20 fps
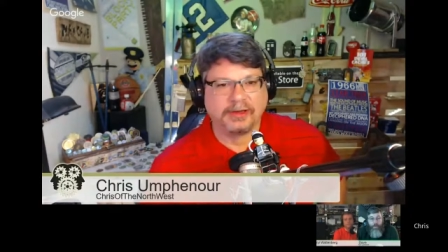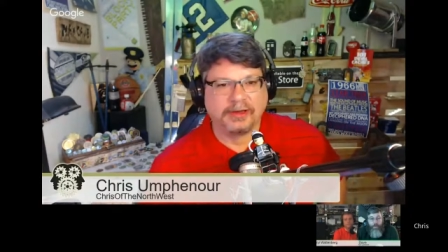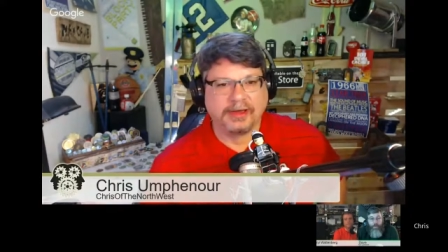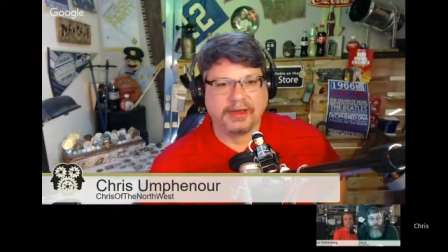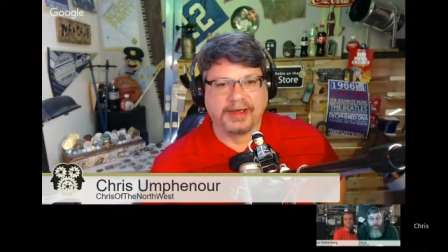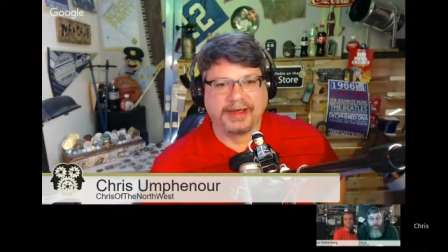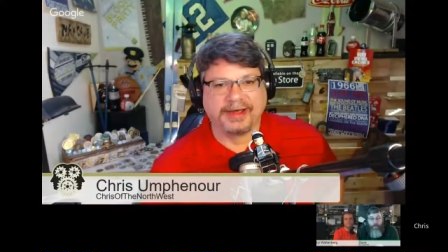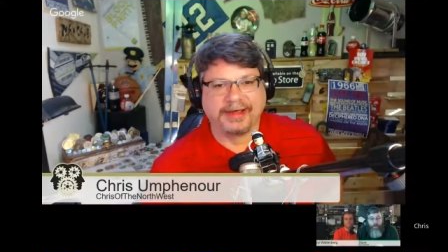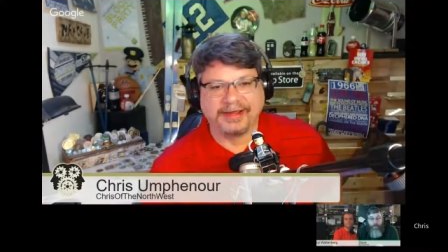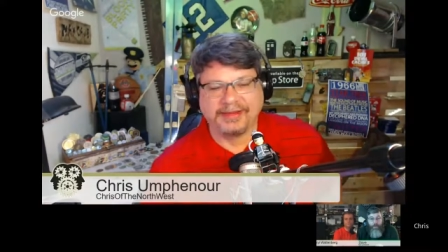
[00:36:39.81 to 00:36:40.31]

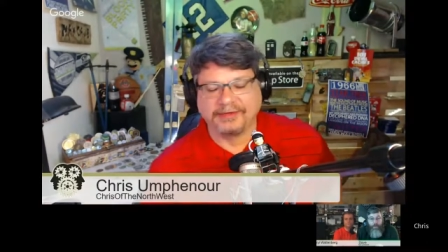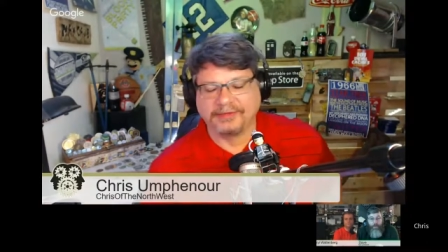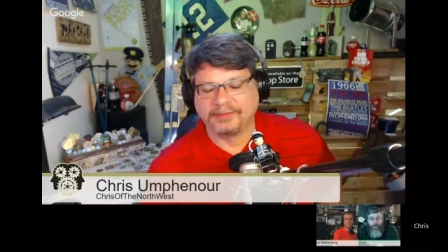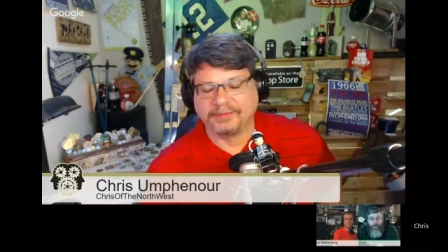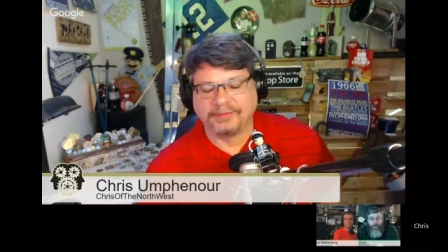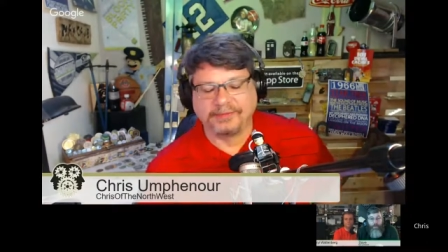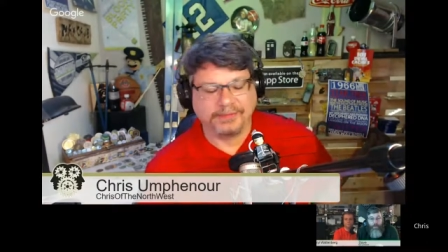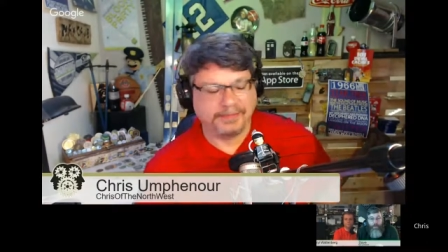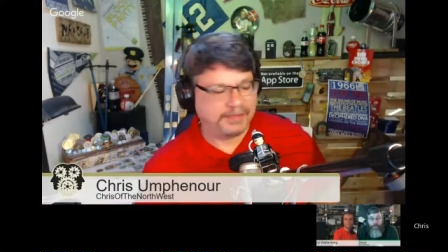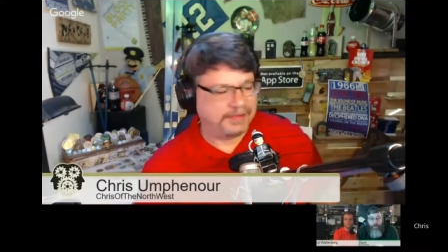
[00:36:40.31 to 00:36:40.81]

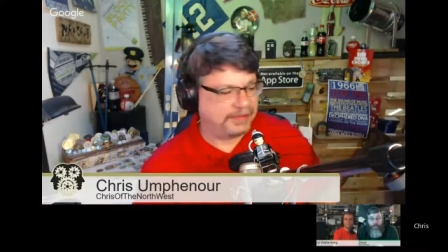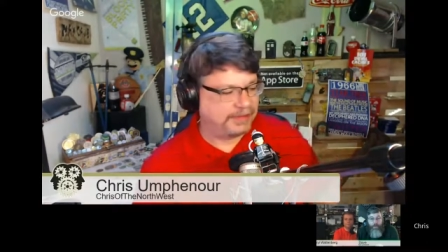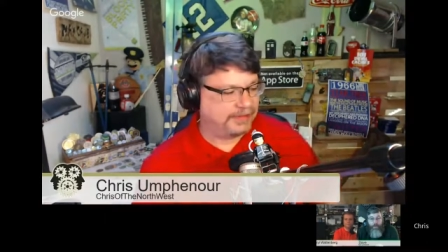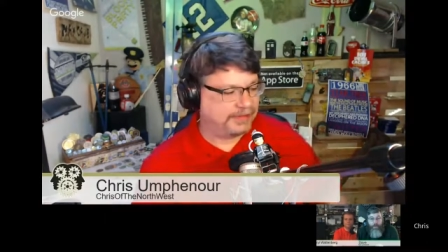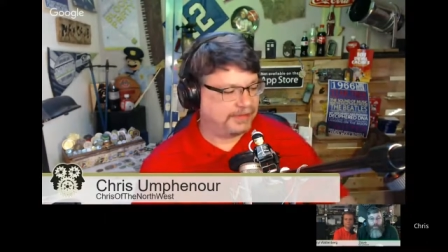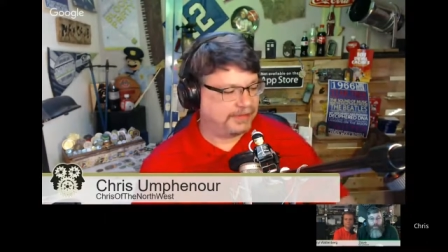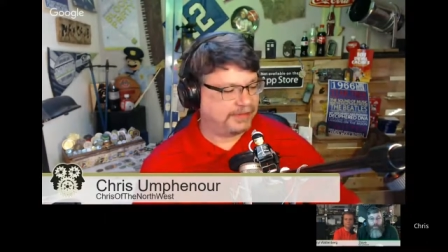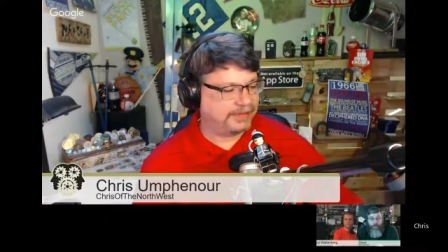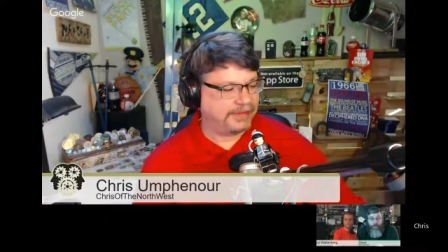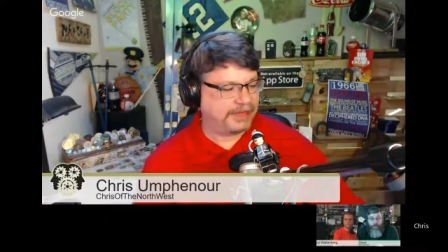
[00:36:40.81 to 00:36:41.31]

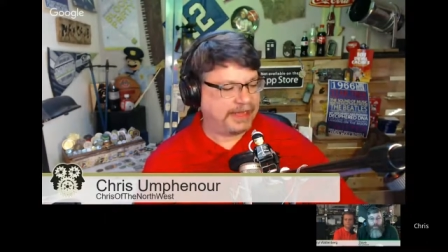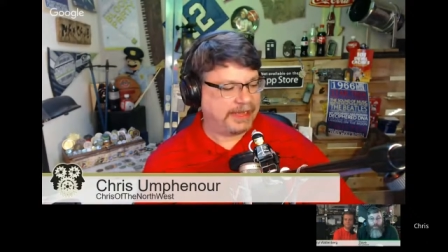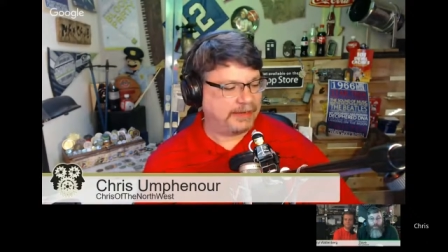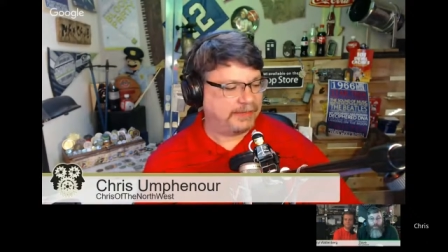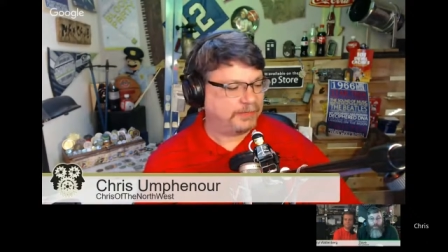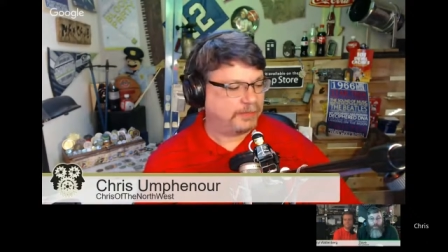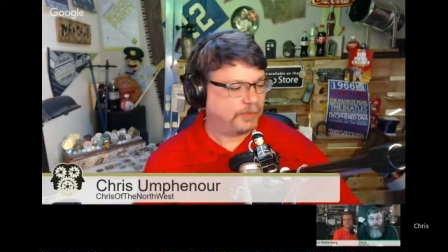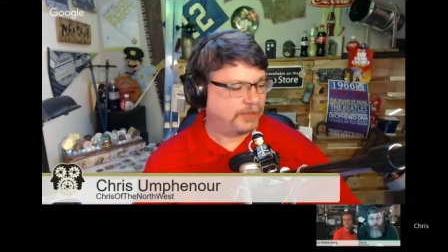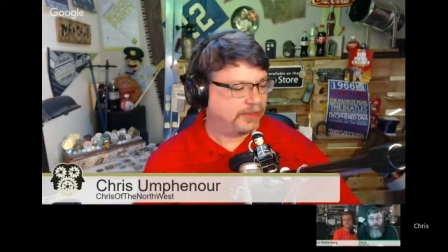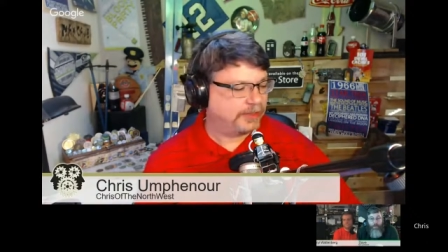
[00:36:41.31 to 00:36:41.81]
It
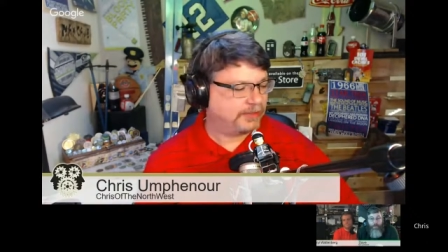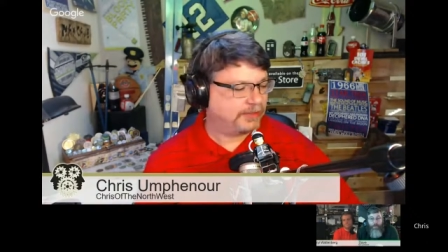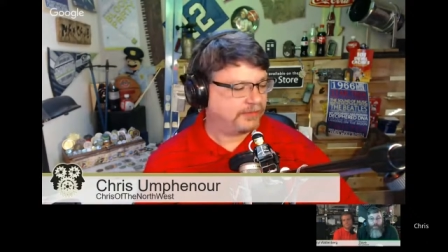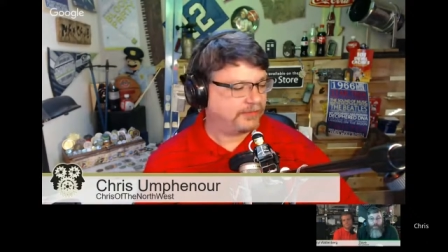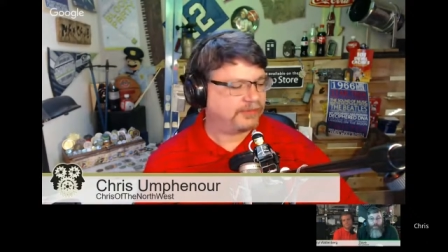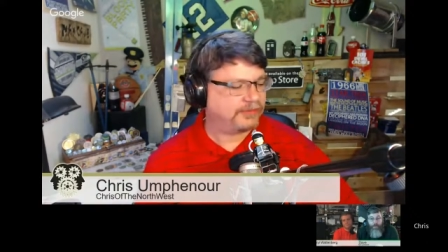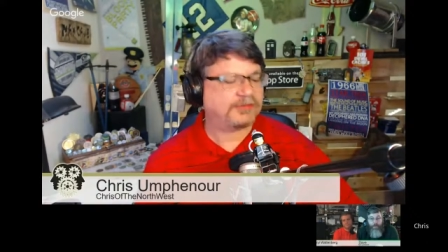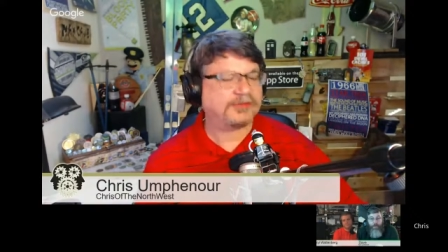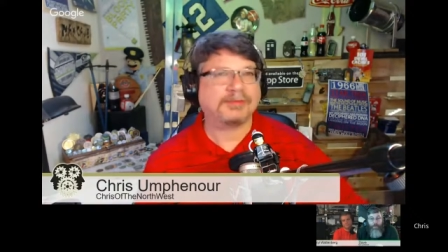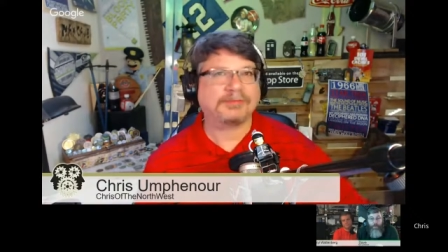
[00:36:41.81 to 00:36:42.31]

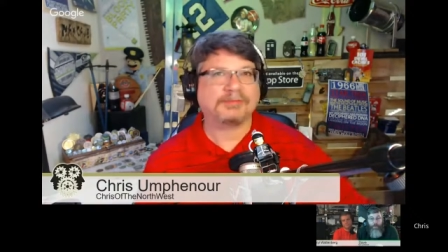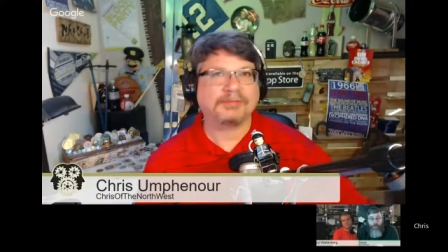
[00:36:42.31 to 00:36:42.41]
was